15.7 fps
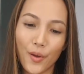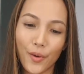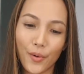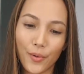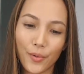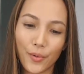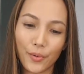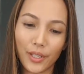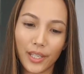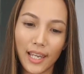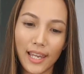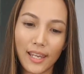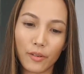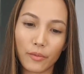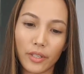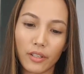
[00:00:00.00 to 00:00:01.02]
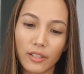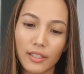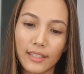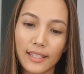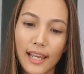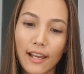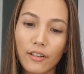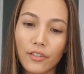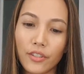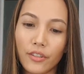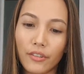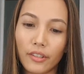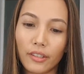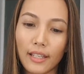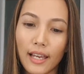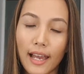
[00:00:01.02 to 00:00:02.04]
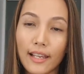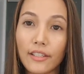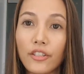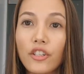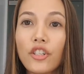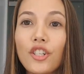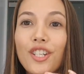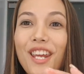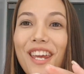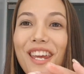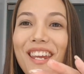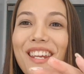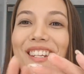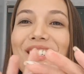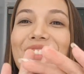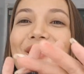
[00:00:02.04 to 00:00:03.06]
Okay, we are down to the last shade,